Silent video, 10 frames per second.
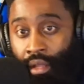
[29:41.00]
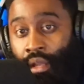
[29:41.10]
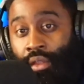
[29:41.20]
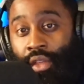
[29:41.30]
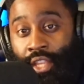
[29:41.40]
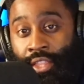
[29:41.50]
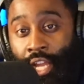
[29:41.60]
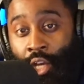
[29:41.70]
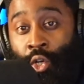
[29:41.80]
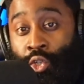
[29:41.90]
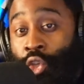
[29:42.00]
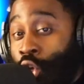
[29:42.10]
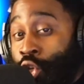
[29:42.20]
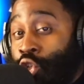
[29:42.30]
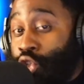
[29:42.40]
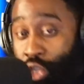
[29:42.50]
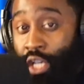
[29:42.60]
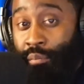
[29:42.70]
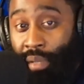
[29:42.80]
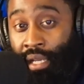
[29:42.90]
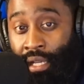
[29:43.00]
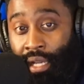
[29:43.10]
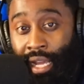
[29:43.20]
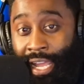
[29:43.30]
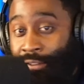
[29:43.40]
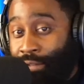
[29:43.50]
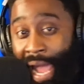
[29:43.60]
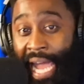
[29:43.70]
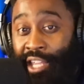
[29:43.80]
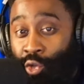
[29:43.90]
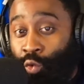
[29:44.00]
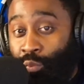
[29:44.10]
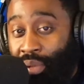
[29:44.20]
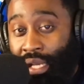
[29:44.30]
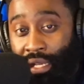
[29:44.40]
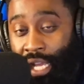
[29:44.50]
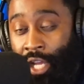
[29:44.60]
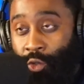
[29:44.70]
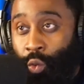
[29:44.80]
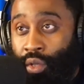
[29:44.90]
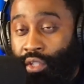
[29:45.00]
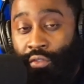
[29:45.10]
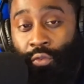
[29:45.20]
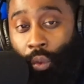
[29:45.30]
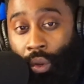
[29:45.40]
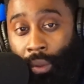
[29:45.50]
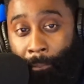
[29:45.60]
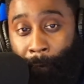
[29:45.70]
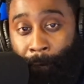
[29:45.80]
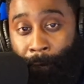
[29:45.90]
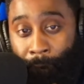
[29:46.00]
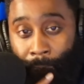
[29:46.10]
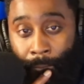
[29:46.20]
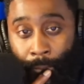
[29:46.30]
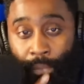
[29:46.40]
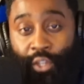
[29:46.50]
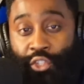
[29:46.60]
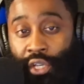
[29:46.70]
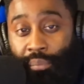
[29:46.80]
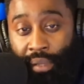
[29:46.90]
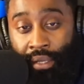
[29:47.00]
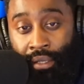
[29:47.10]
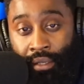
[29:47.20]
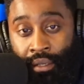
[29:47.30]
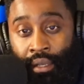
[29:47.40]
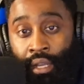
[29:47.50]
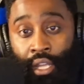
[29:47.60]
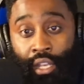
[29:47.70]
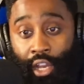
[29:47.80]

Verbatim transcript: that there's should be a value pick at 24. There should be. There's